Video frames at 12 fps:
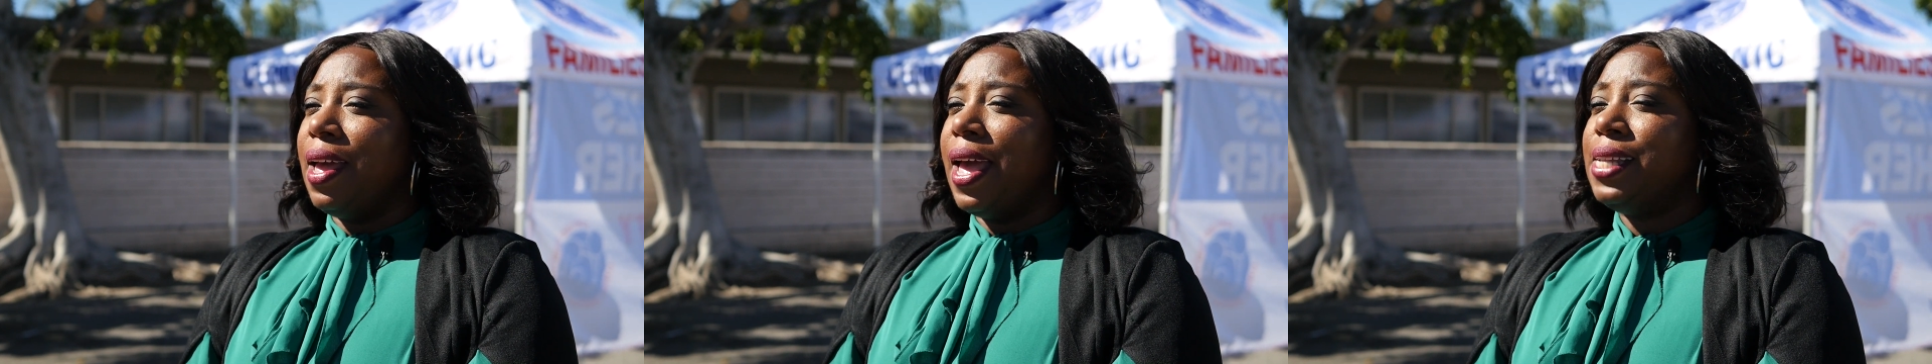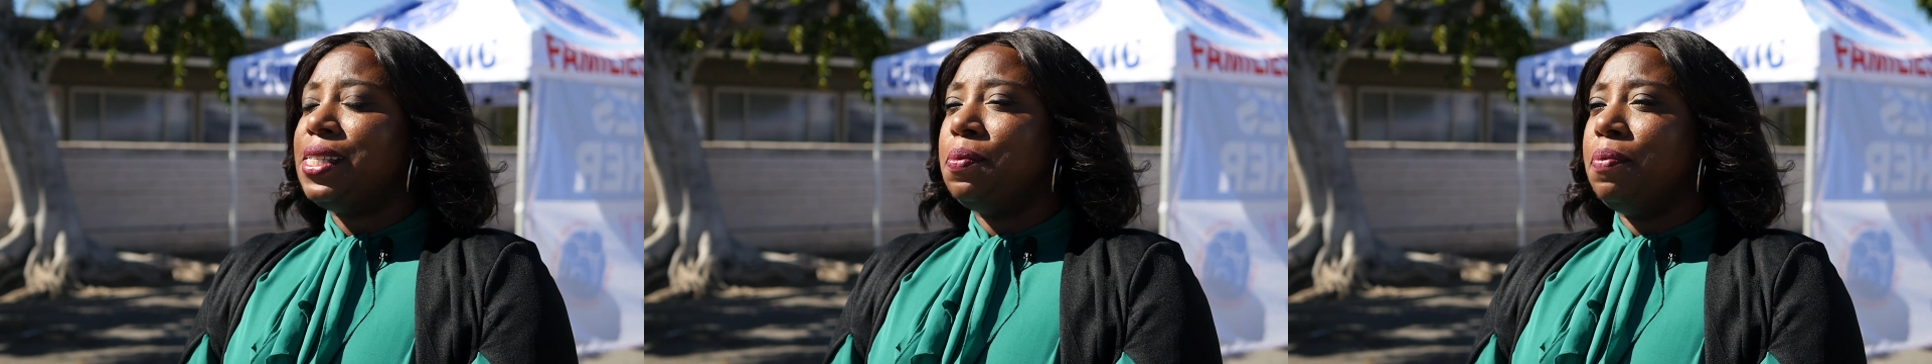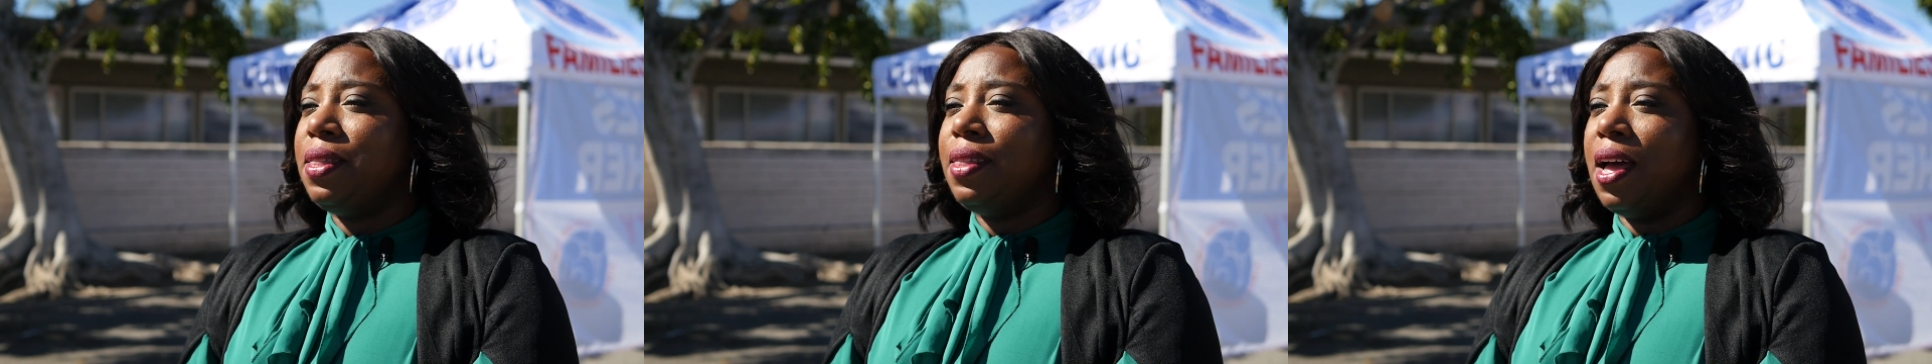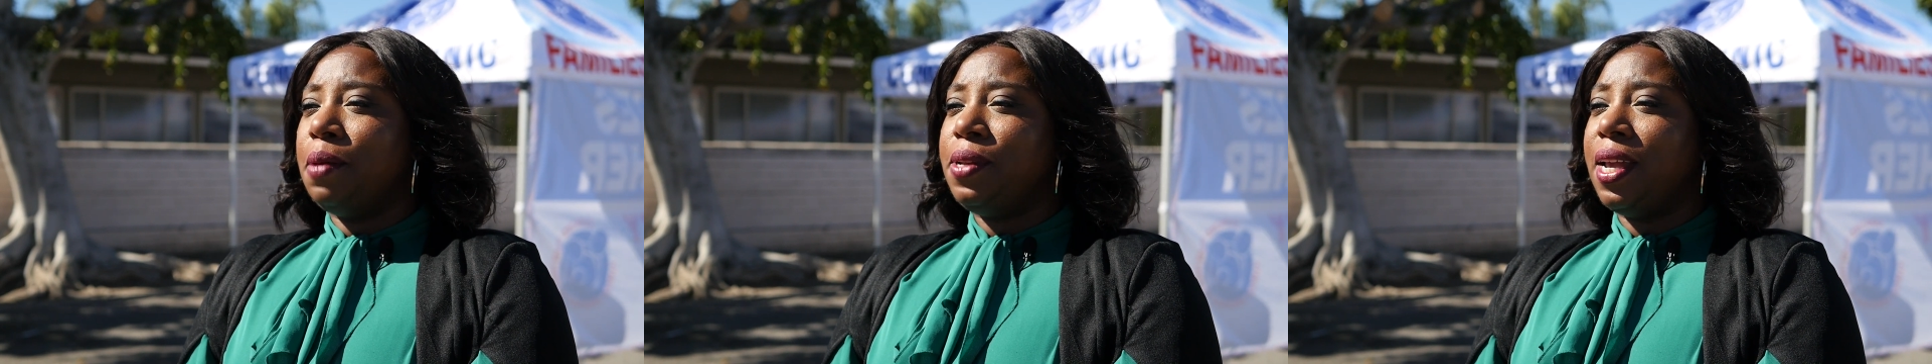and submit the
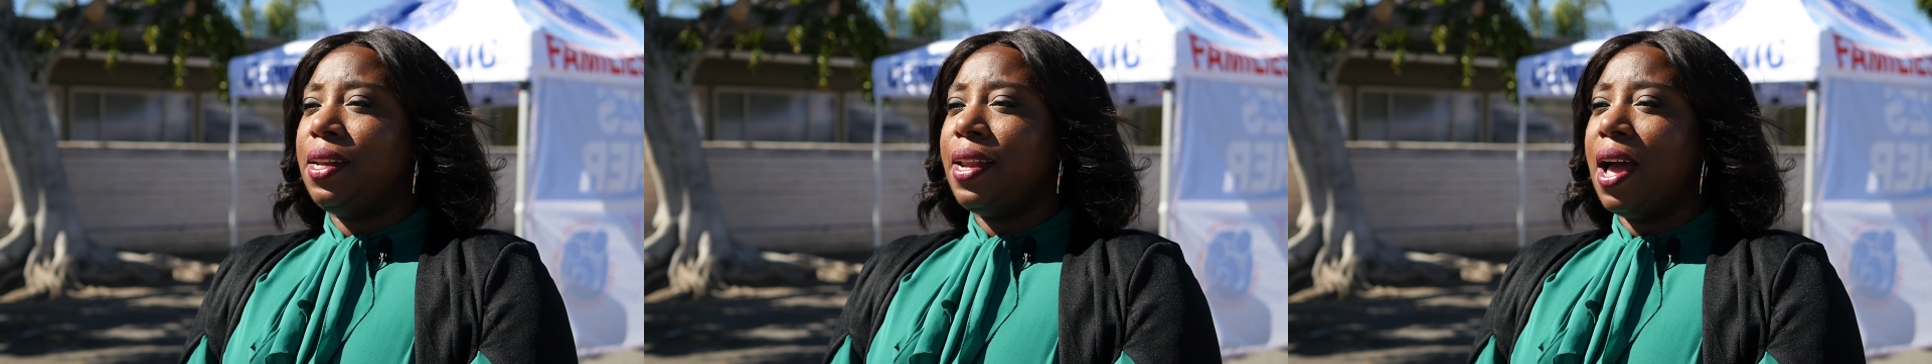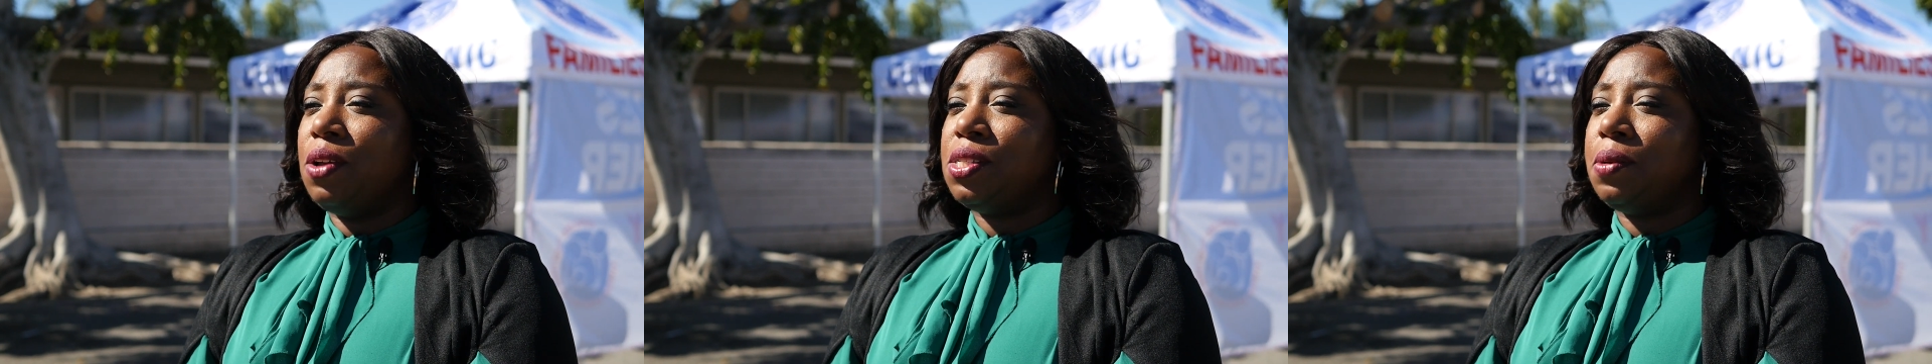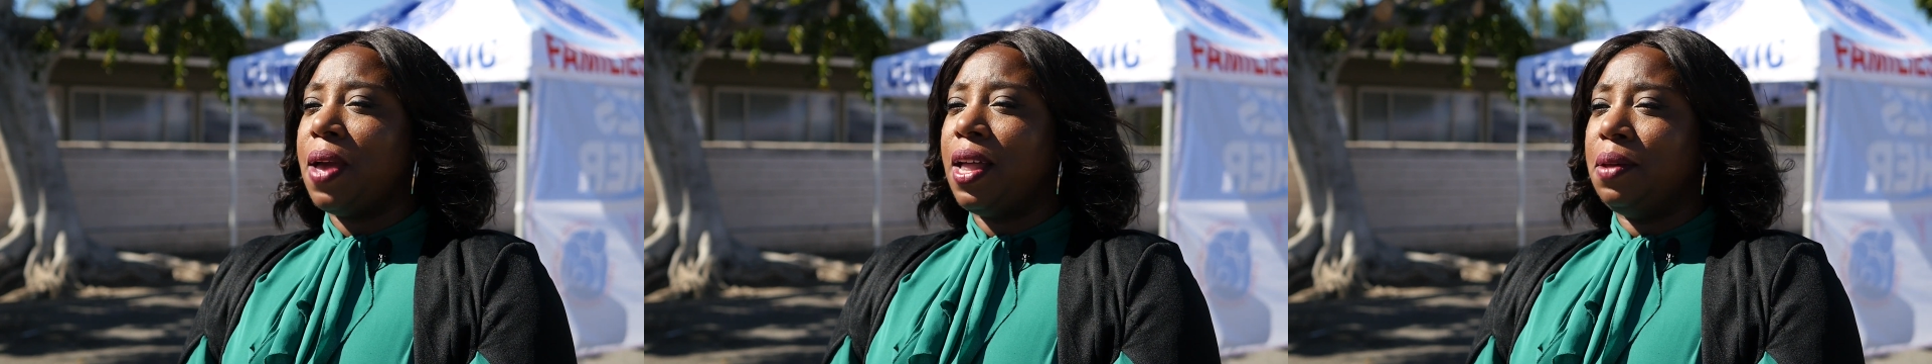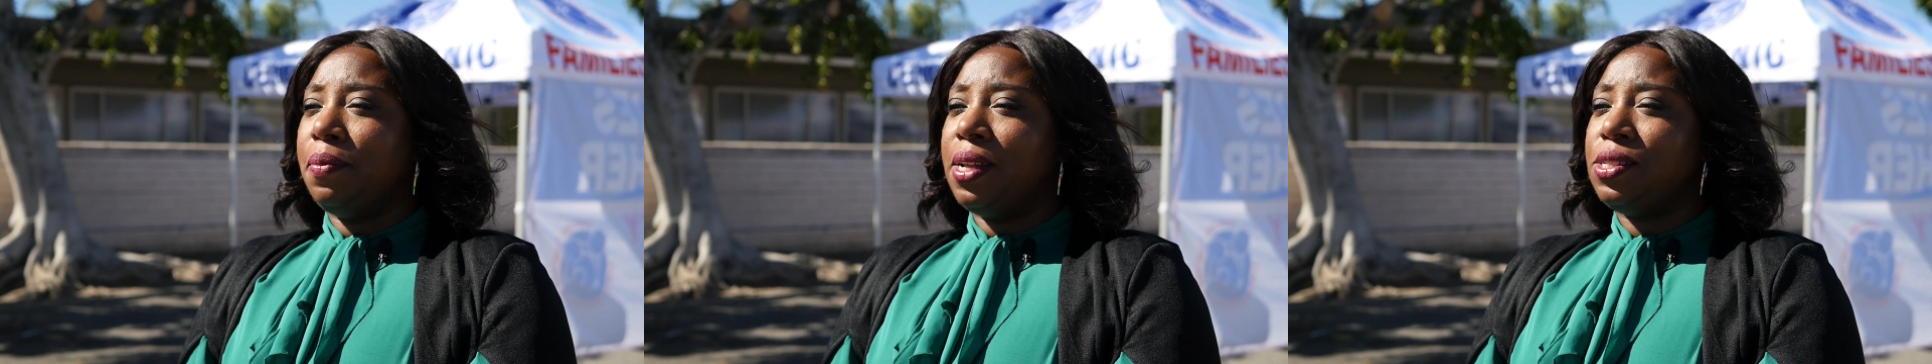updated housing
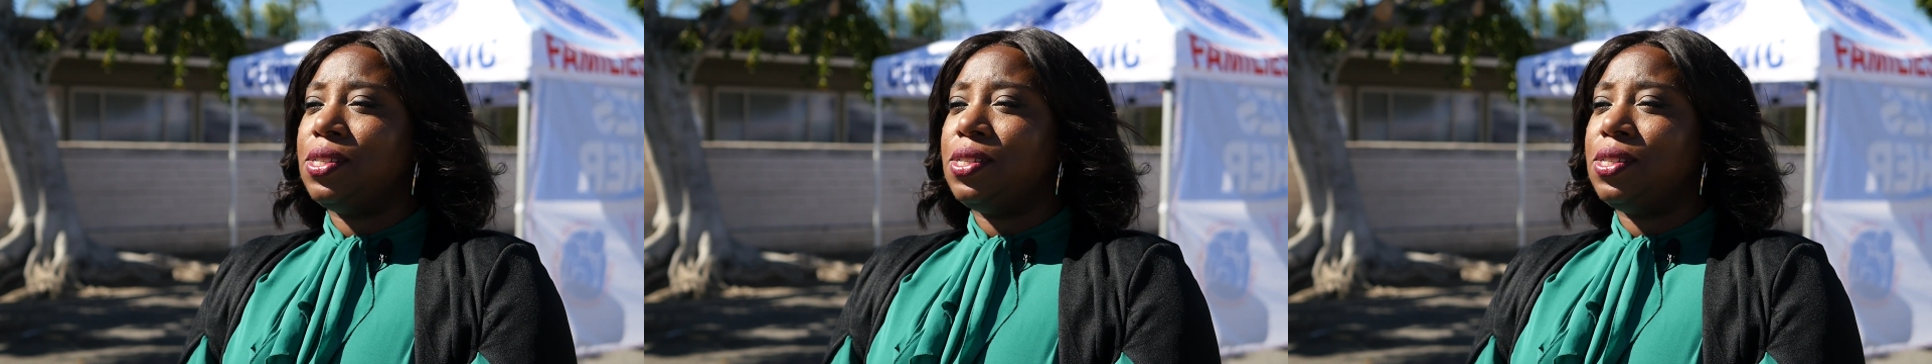element